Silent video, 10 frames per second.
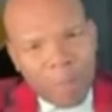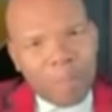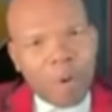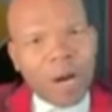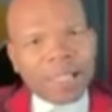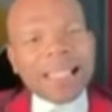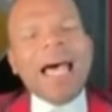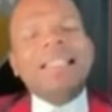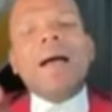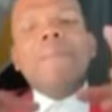report
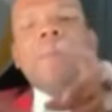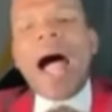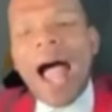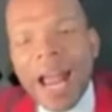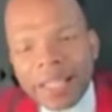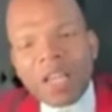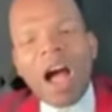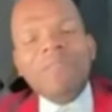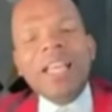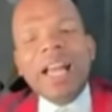as a part
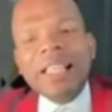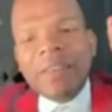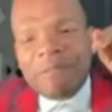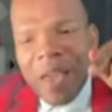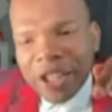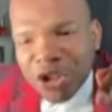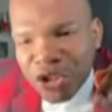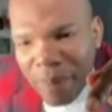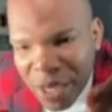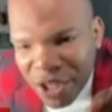of their
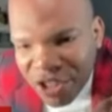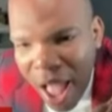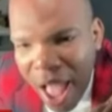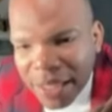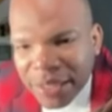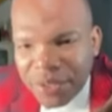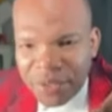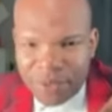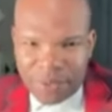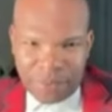defense
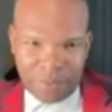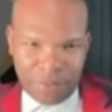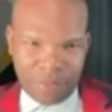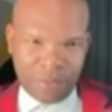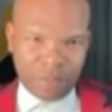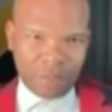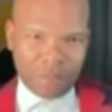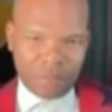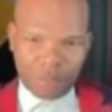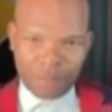submissions.
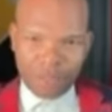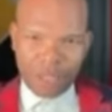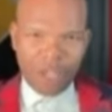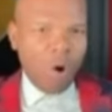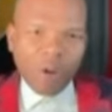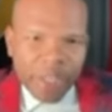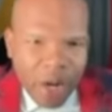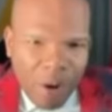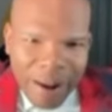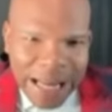Only
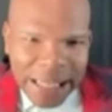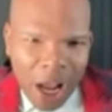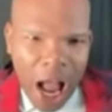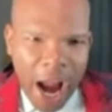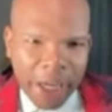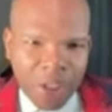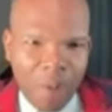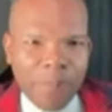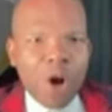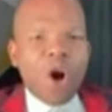don't know that I got hurt
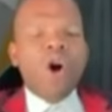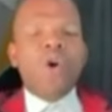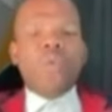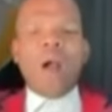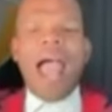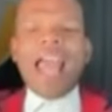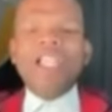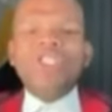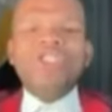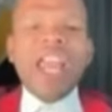up.
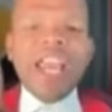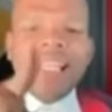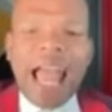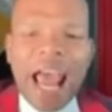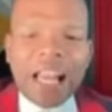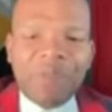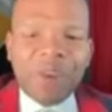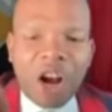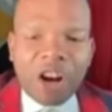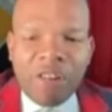When Jean
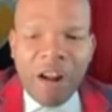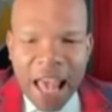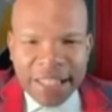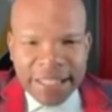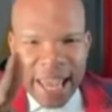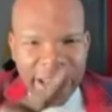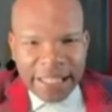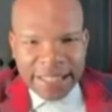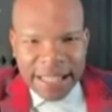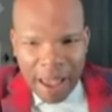figure
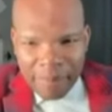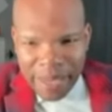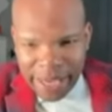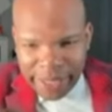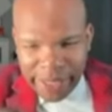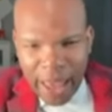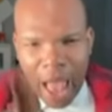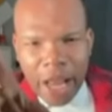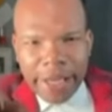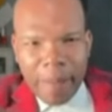cross-examine
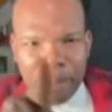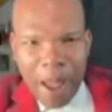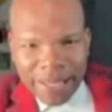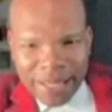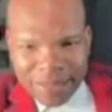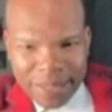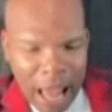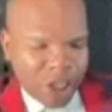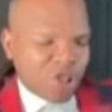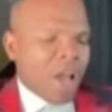and depend the
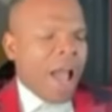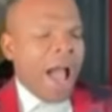stance,